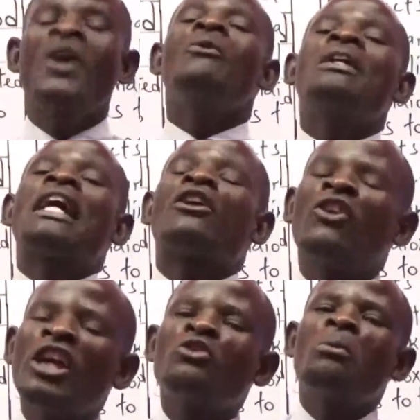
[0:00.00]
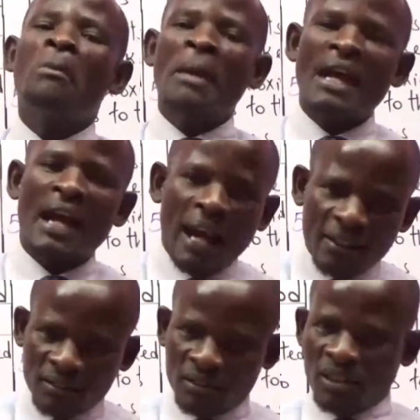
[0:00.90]
which are going to make
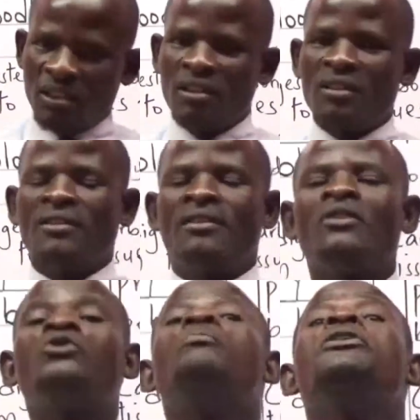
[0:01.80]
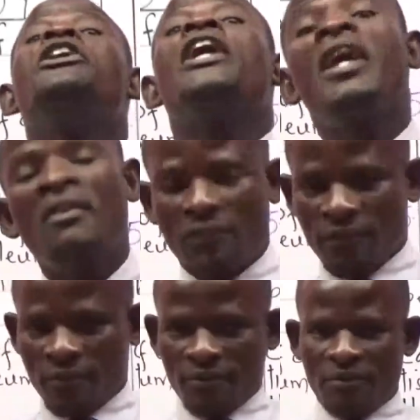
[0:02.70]
us to behave
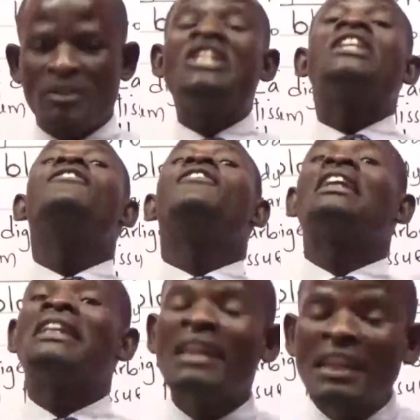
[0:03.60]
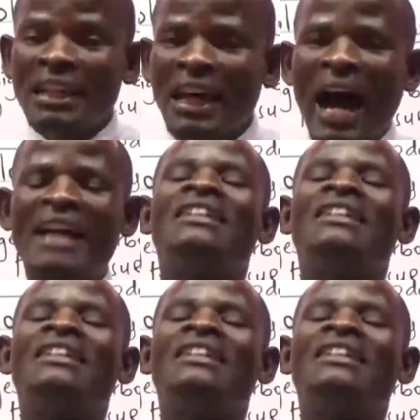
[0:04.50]
differently at